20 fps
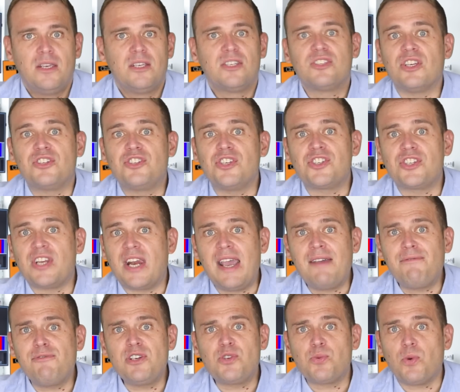So just an
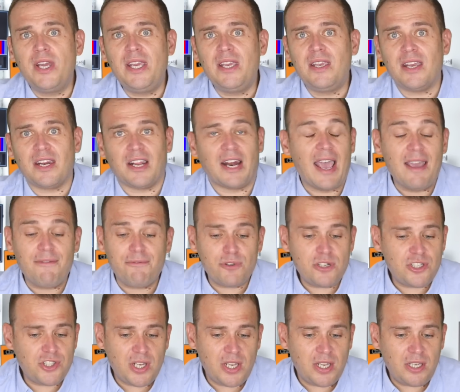average week in an
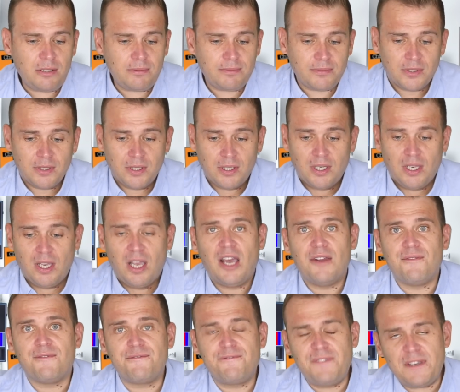average year,
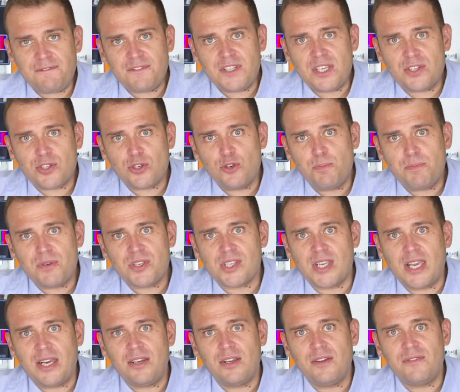and
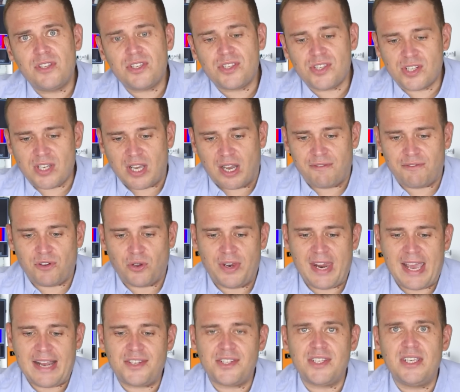52% of the stuff on
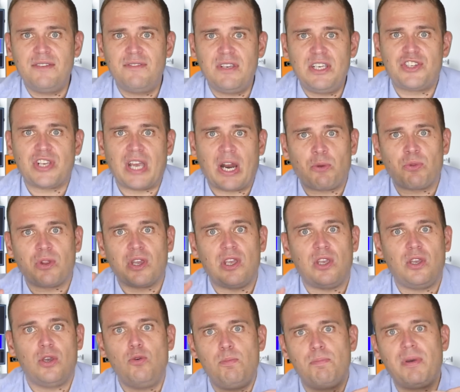that TV channel that
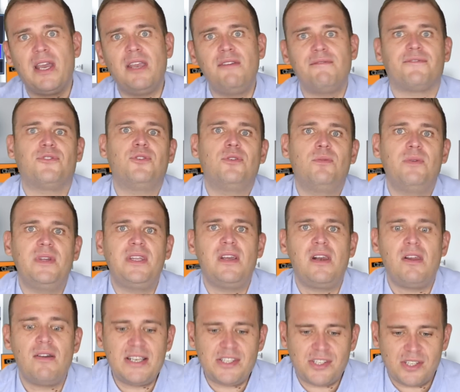you pay for with your
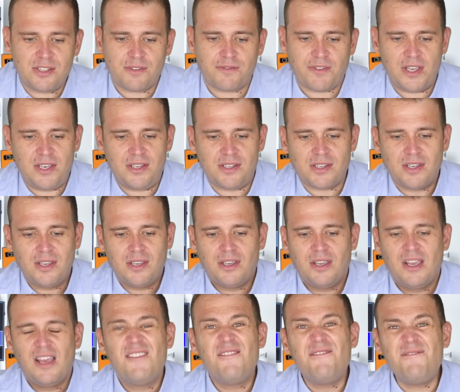licence fees,
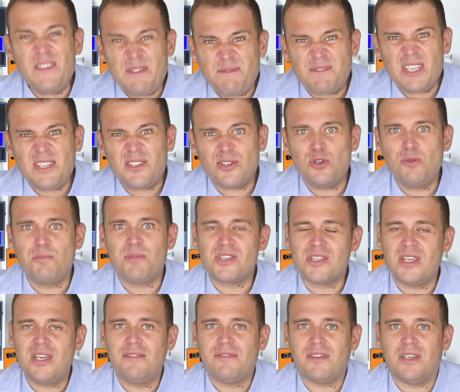
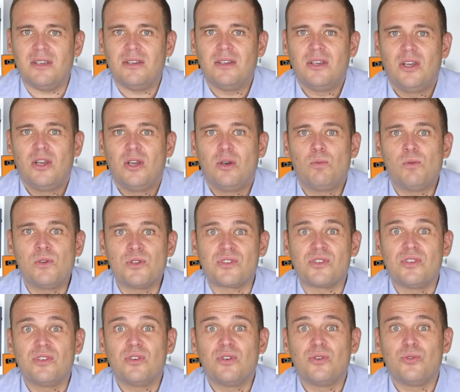52% of it
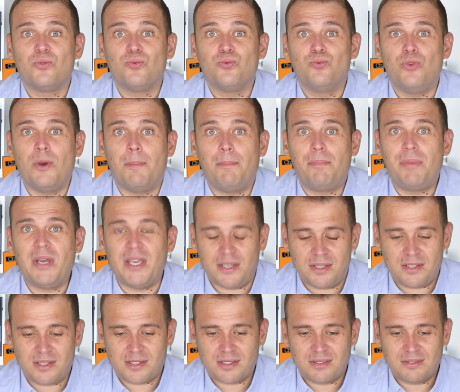was
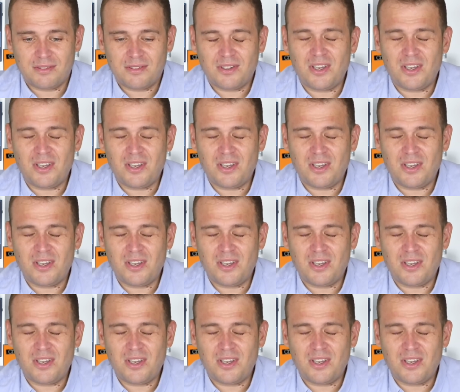repeats.